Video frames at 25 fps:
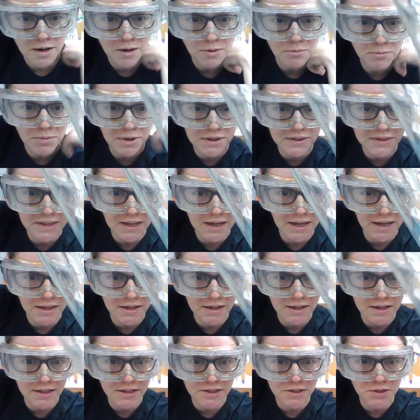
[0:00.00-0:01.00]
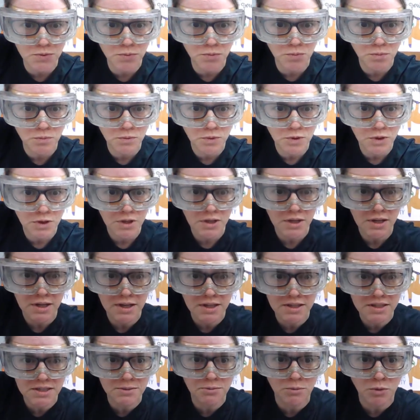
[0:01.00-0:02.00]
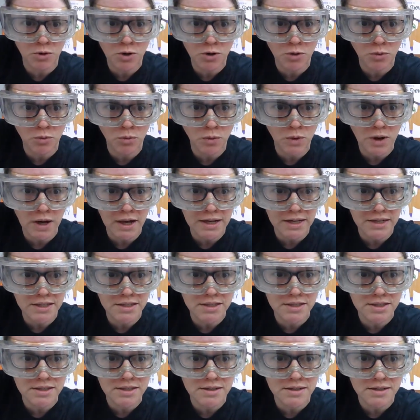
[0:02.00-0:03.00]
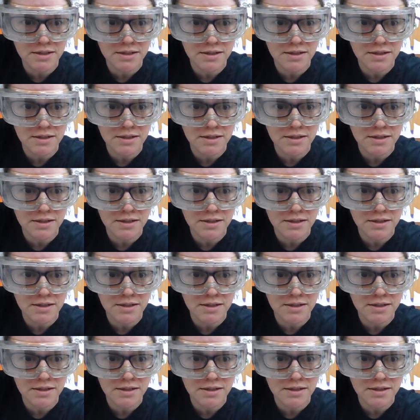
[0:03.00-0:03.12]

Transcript: but that it's more white